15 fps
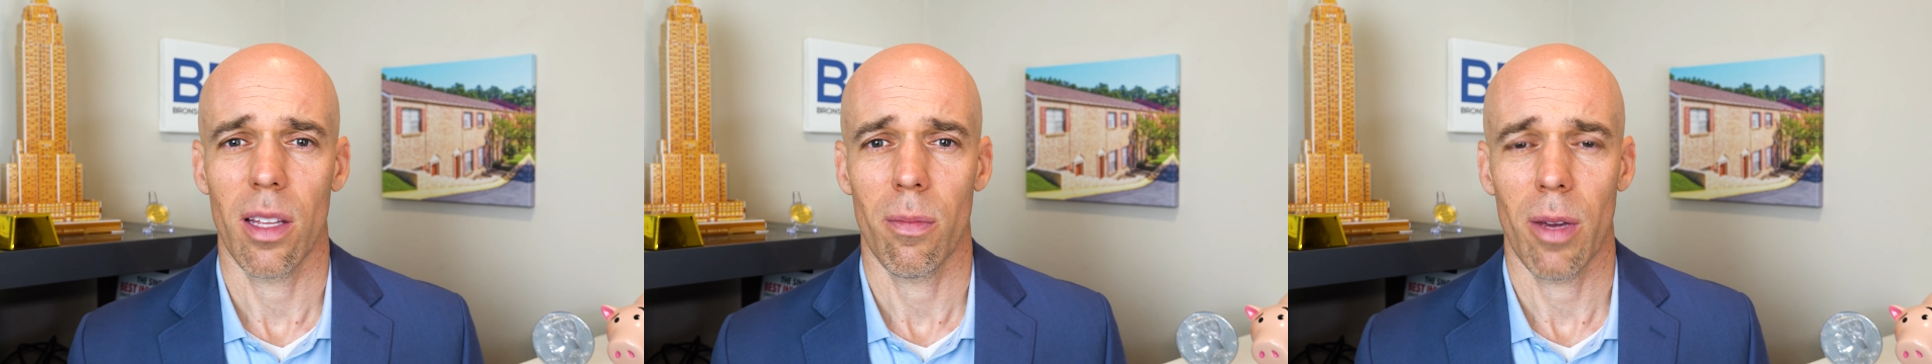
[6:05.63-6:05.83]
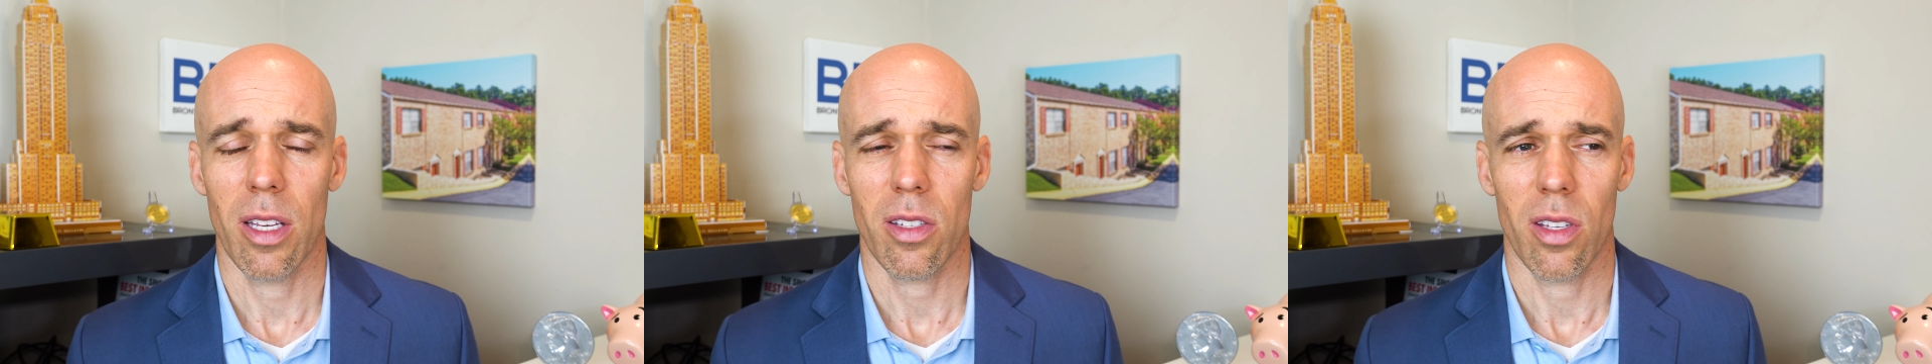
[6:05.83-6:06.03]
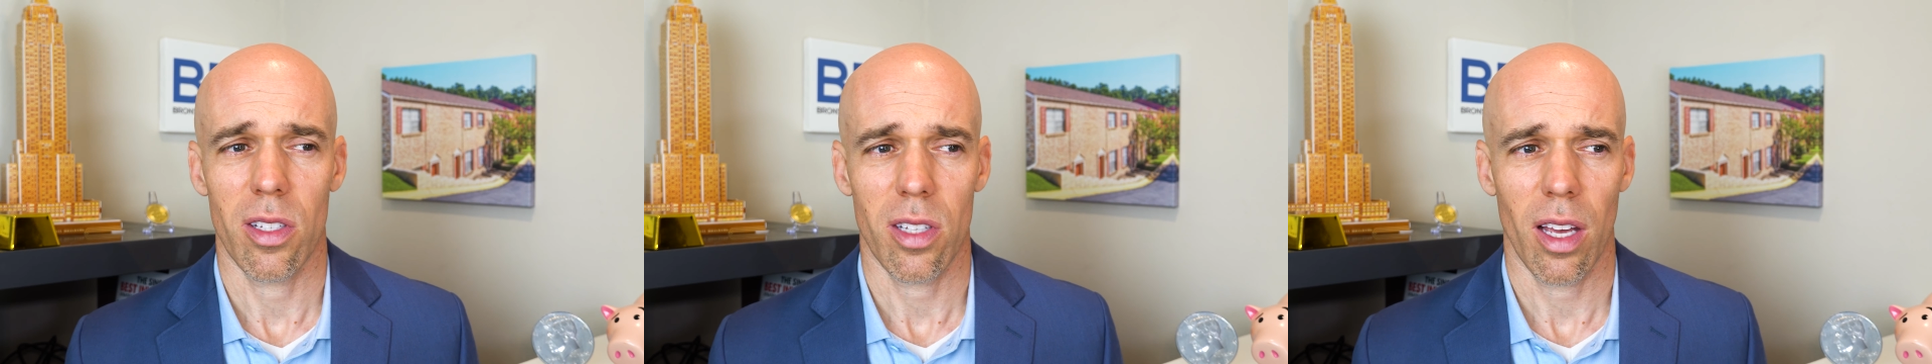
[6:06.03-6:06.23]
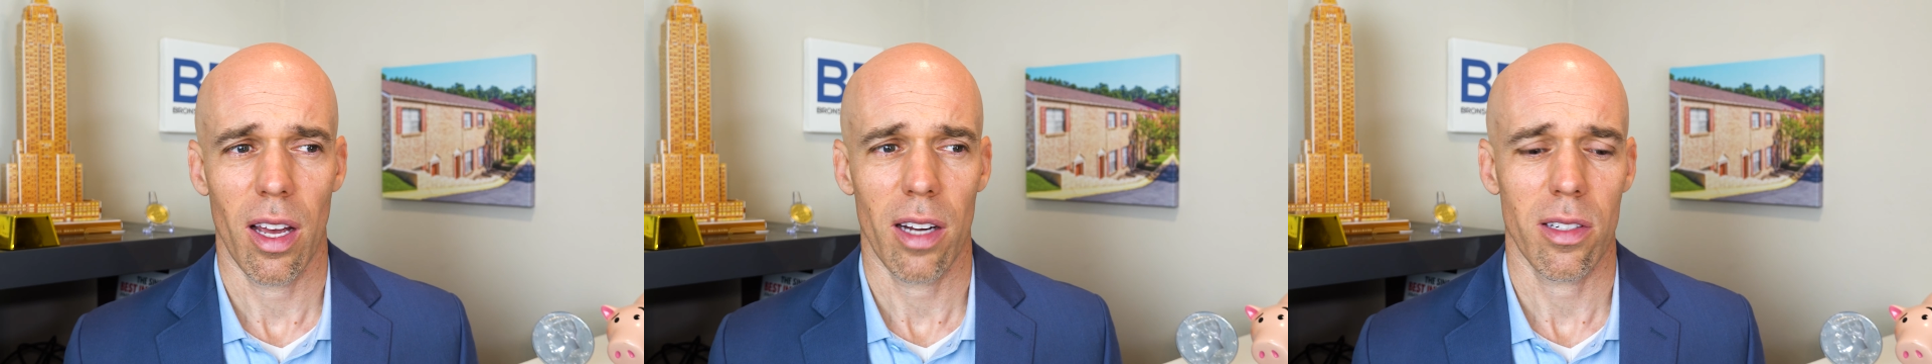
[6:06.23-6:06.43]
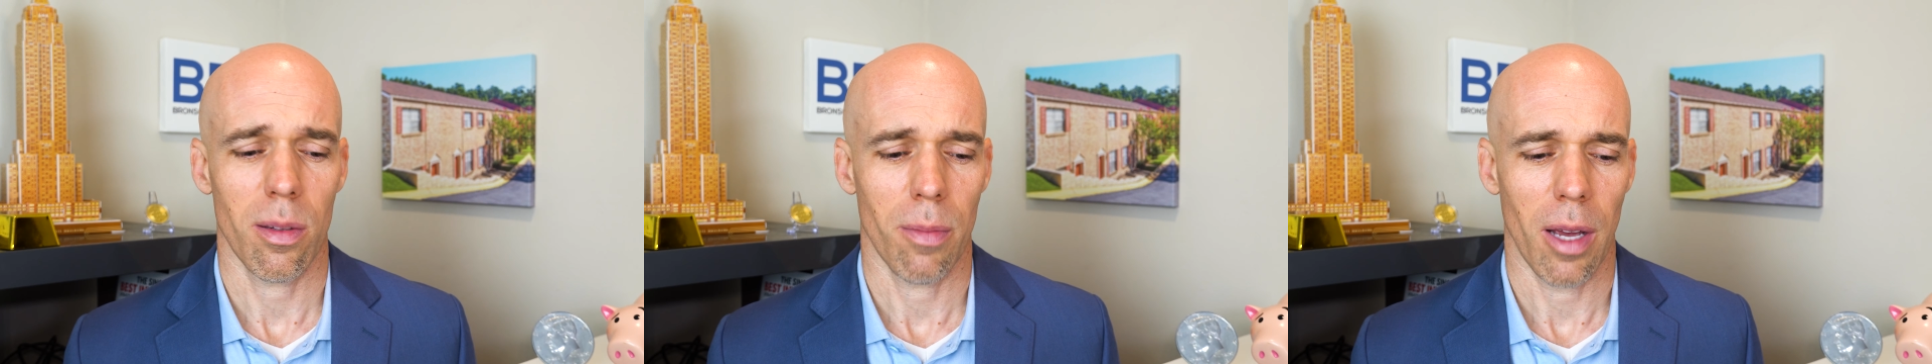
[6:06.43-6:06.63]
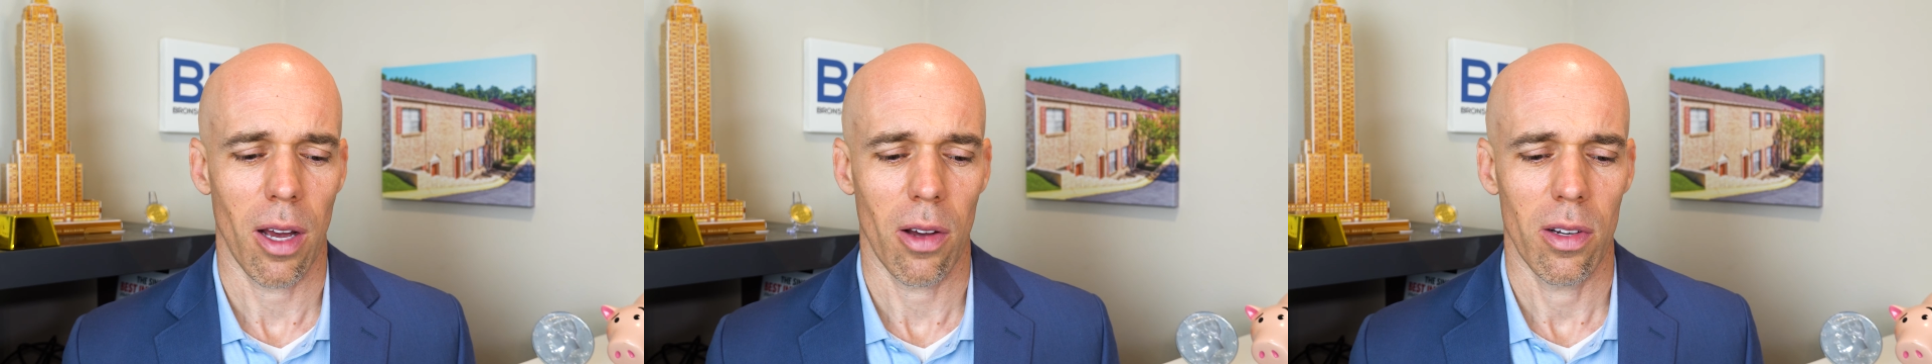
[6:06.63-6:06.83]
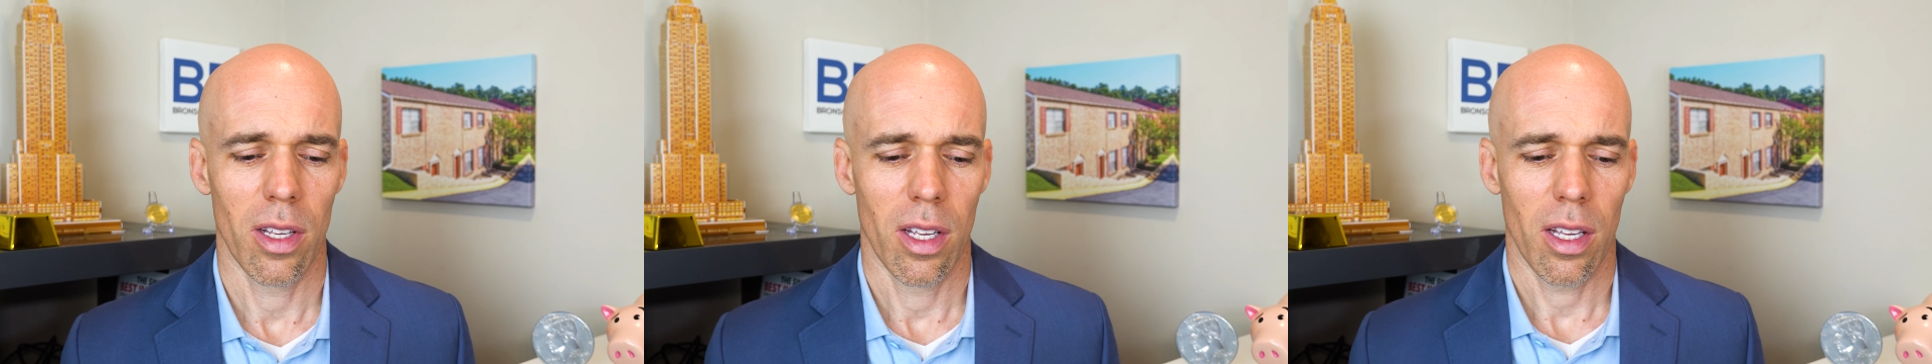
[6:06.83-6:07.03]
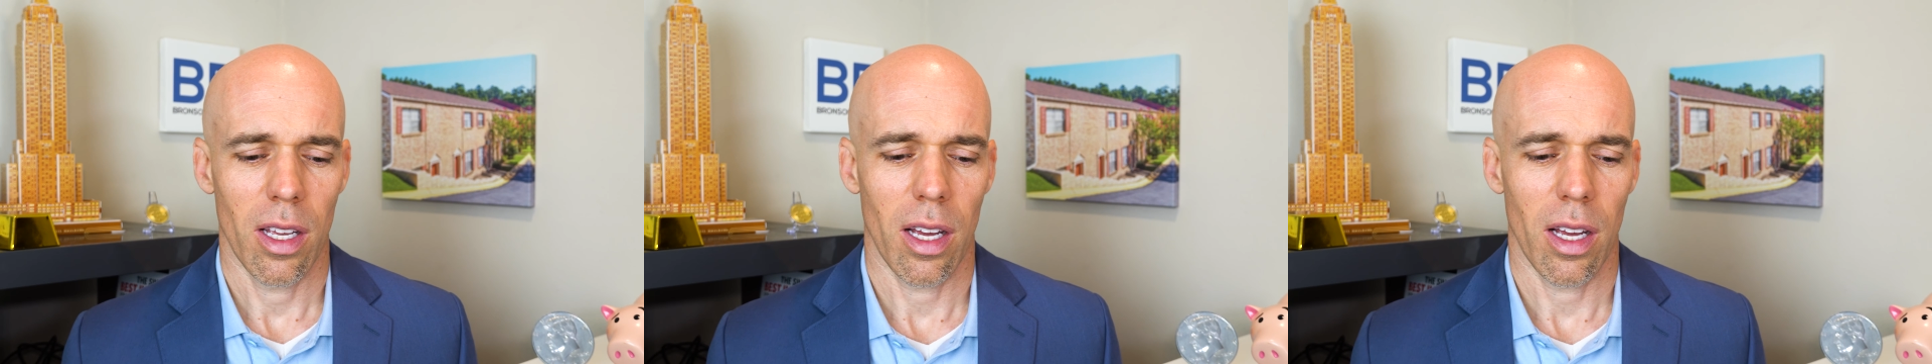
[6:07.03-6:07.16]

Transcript: that basically talked about,